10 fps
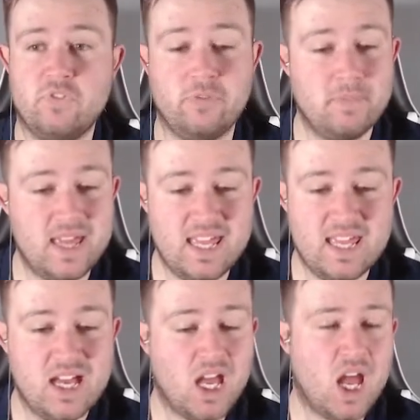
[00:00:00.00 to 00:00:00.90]
For
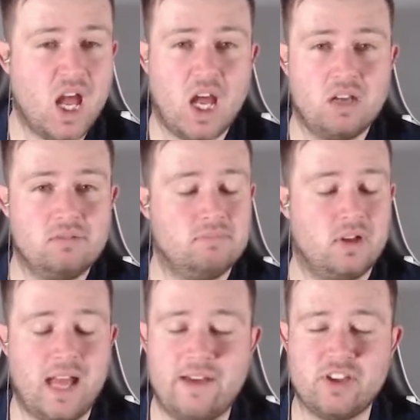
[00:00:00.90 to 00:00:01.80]
me,
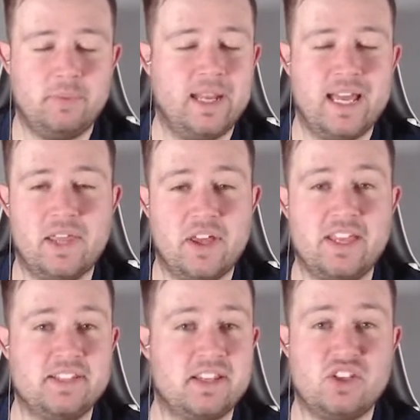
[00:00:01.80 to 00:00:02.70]
having a player
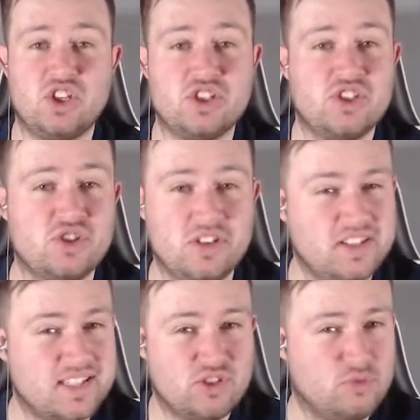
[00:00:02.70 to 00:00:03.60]
that is just as good
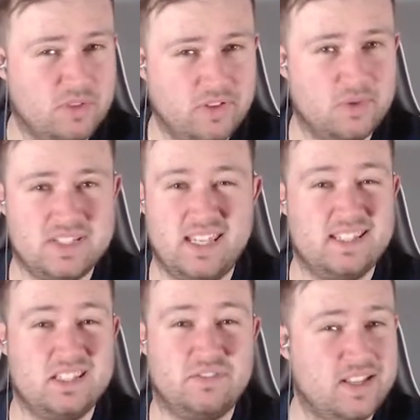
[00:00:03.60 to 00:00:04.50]
in central midfield as
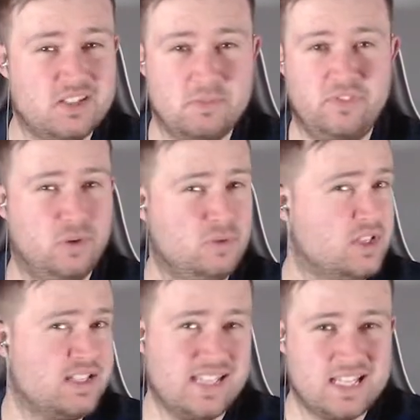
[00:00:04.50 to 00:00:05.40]
he is in defensive
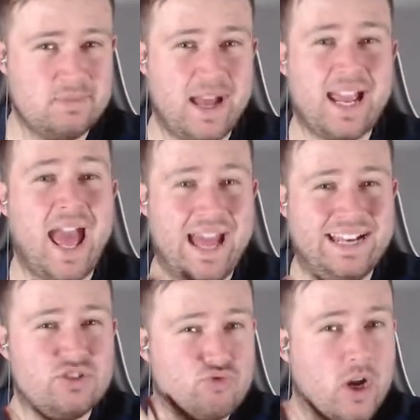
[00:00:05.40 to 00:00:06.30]
midfield, centre-back and